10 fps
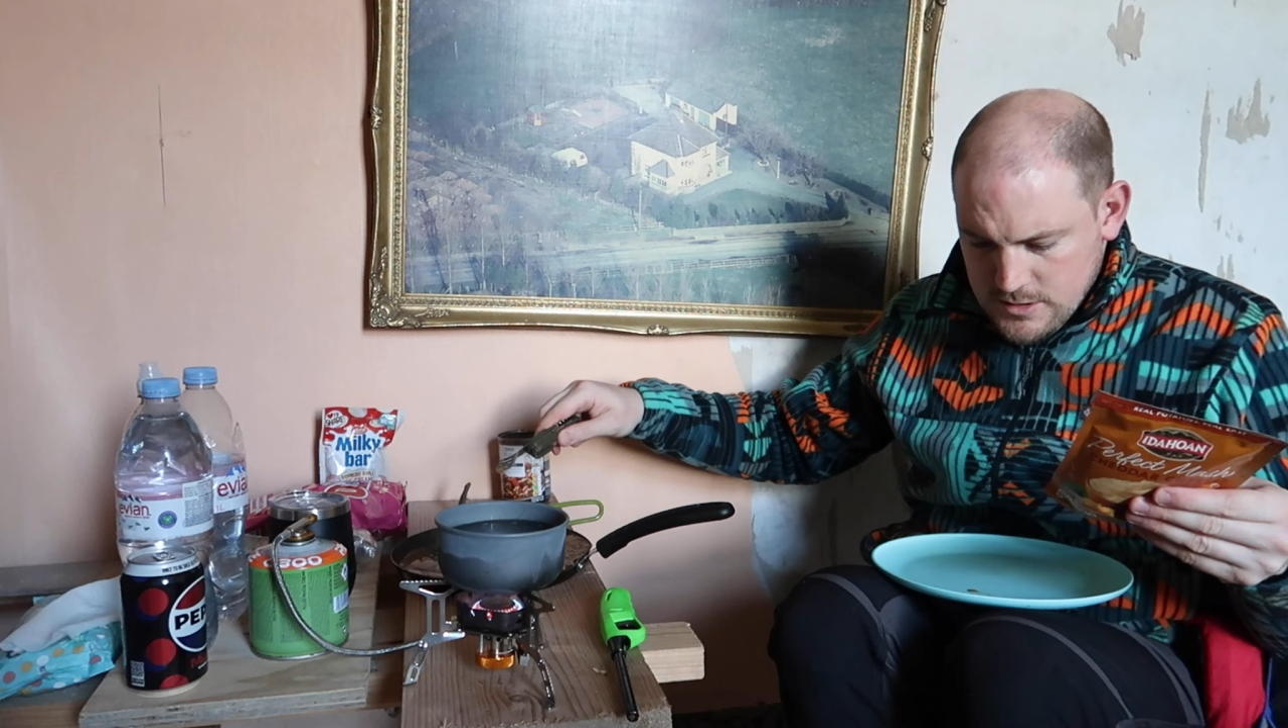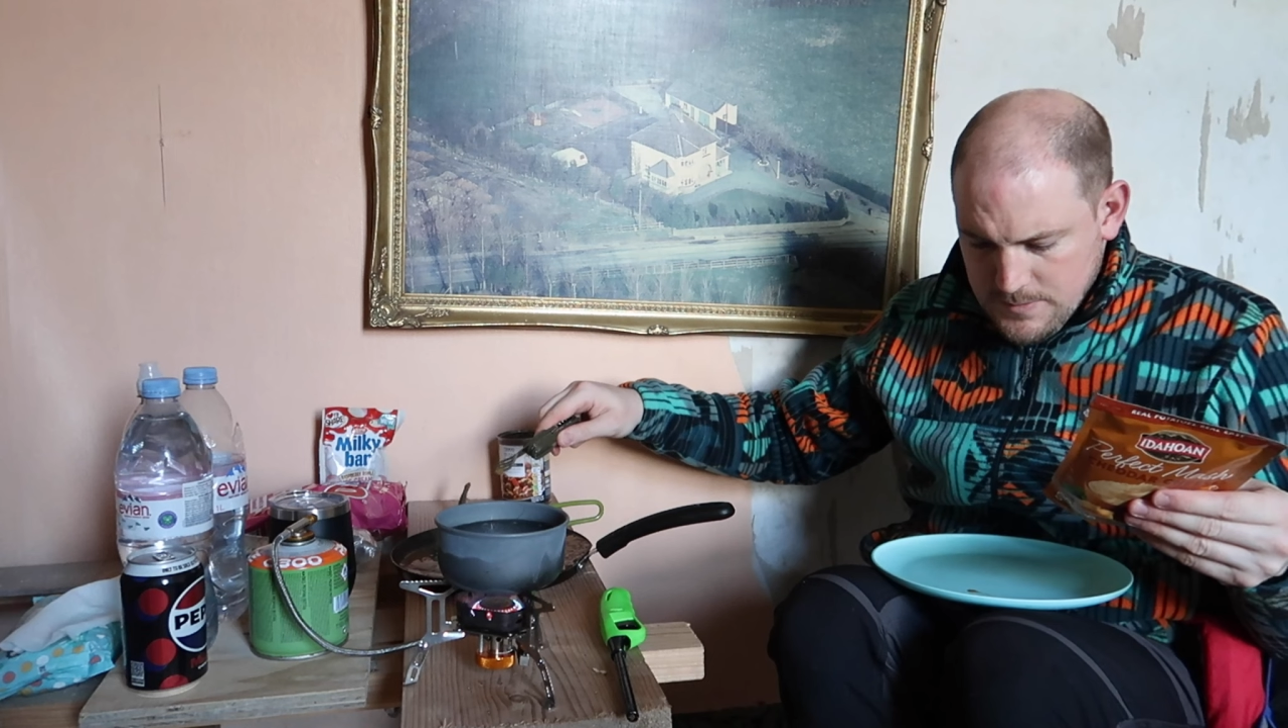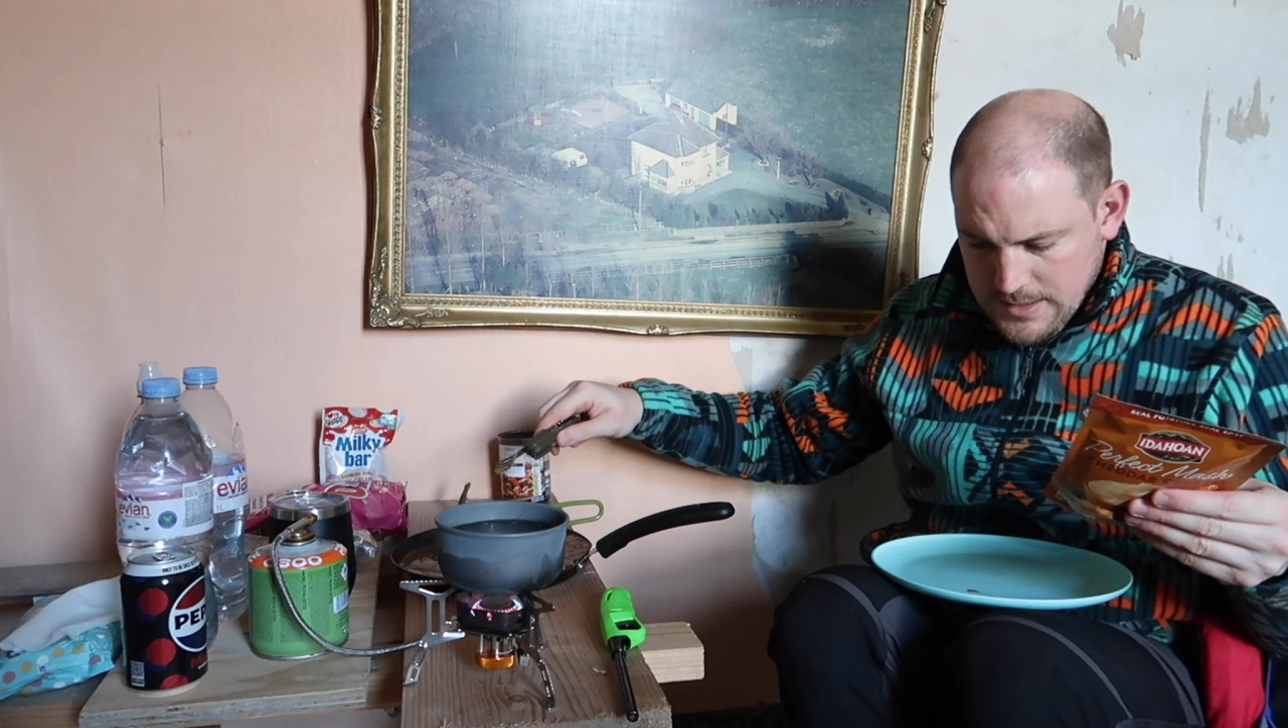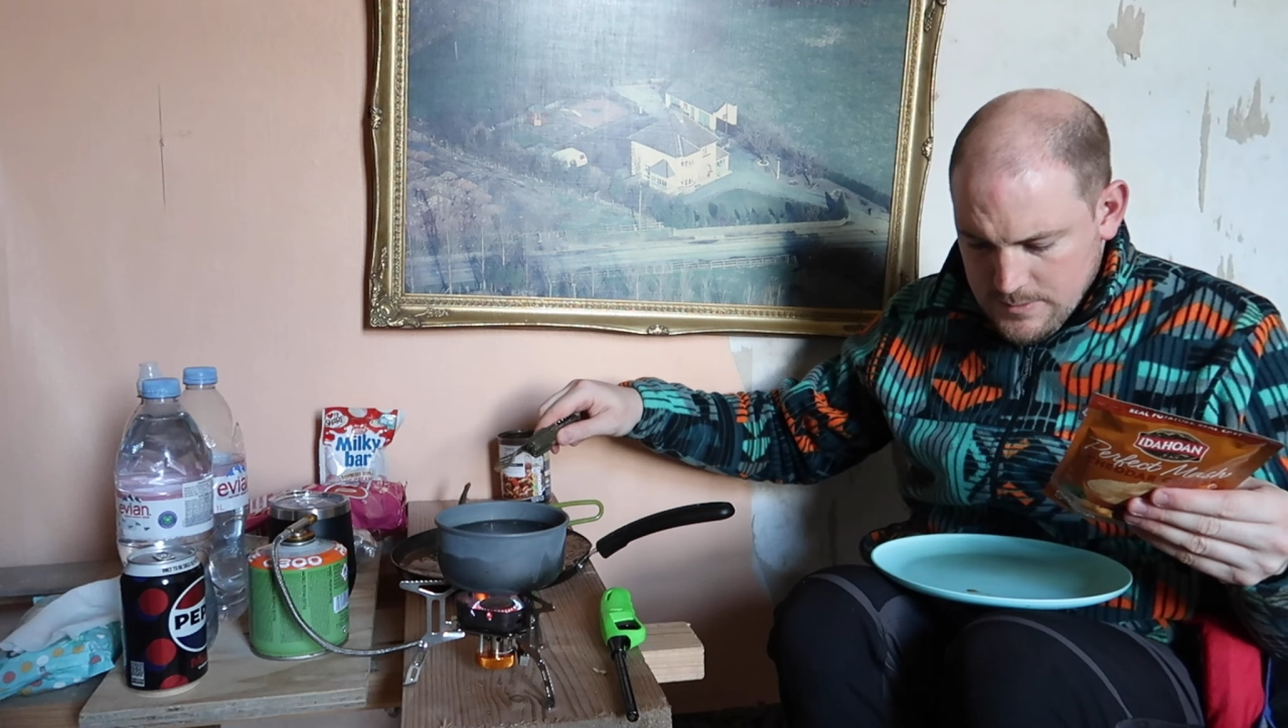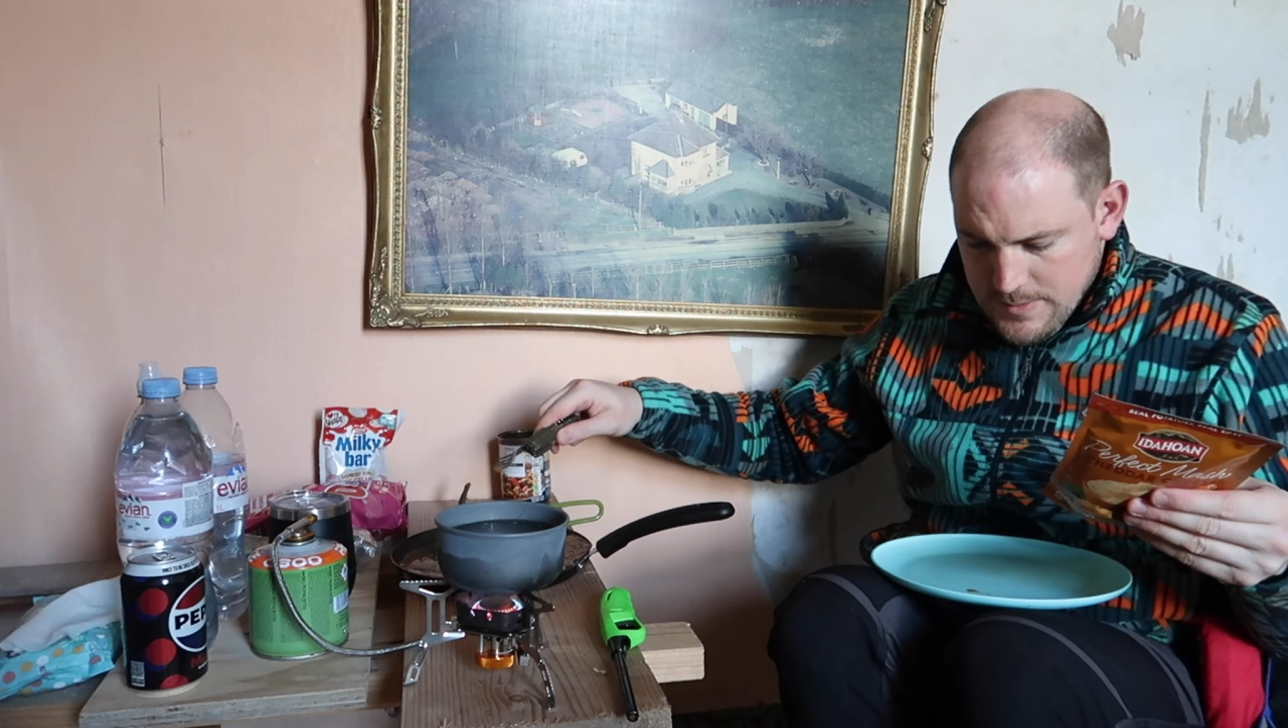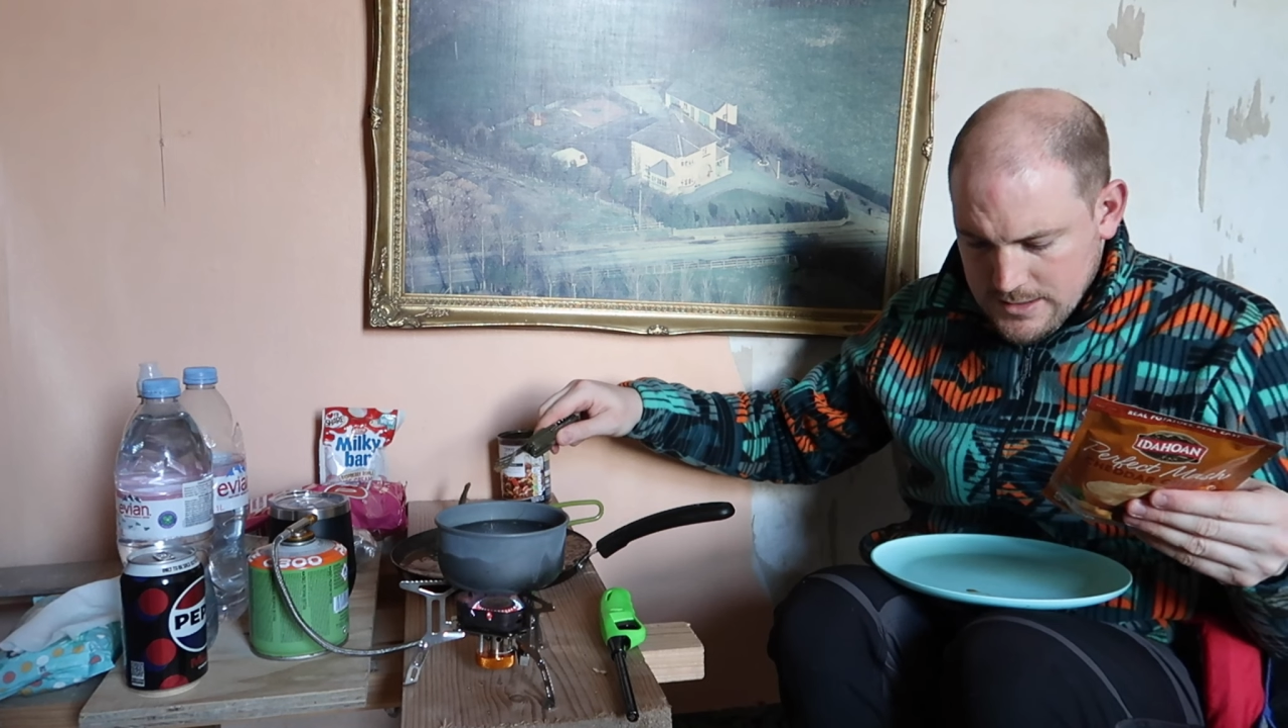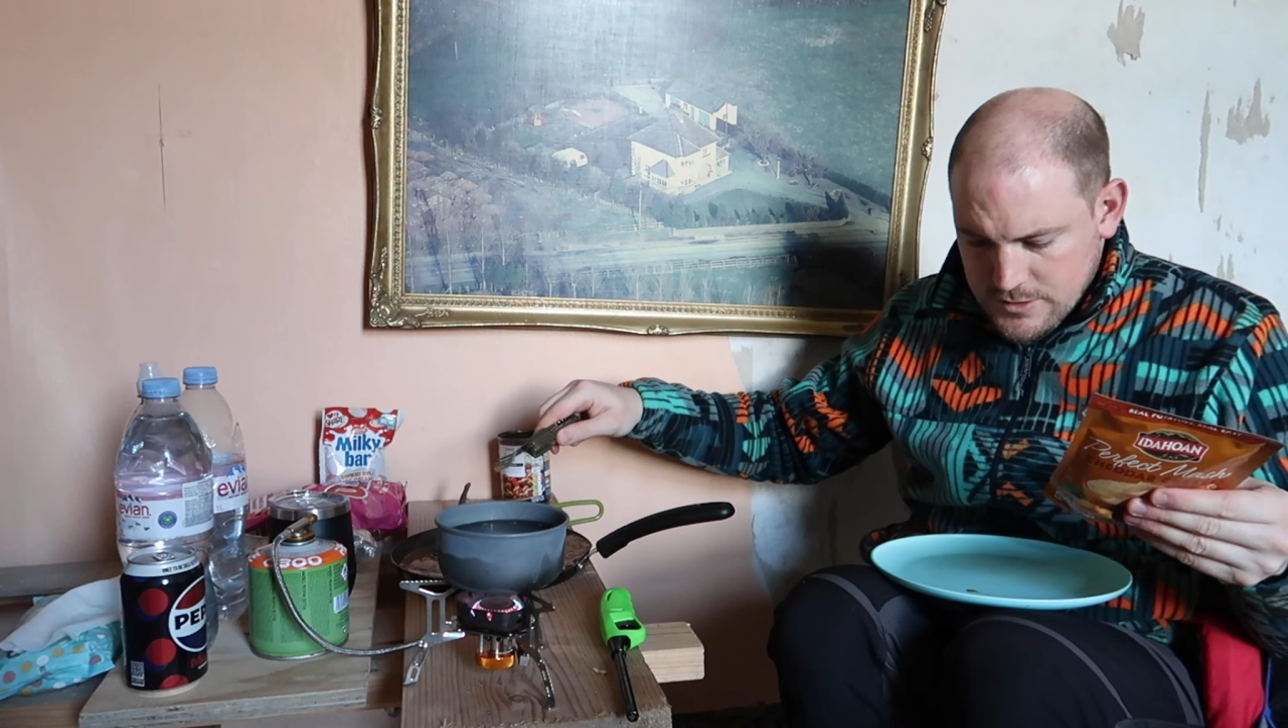just make the mash